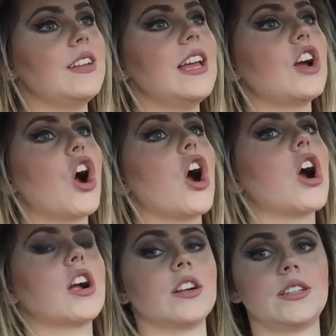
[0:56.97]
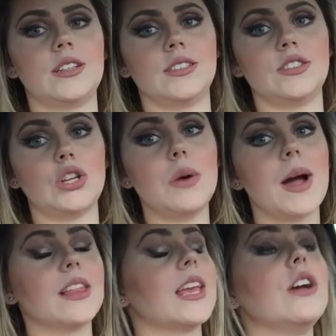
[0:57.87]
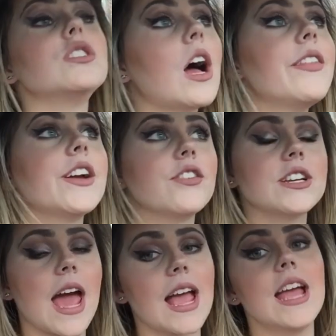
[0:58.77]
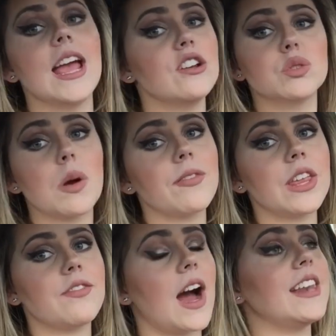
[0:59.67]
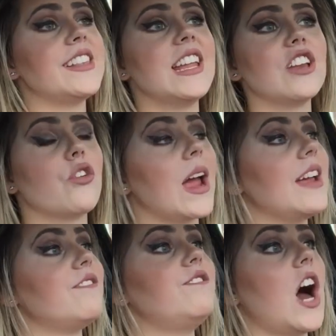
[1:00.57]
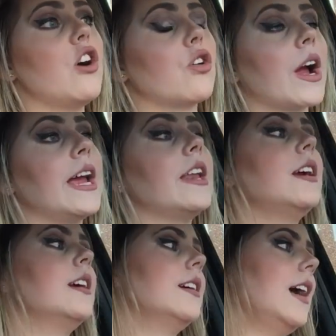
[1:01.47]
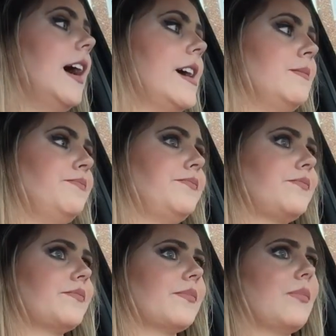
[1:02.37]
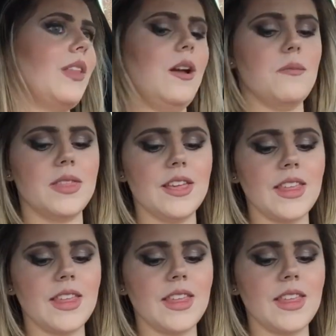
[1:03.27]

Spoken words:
it hurt so bad. Like, it was on there for a day and it was perfectly fine. Did great, felt great. But then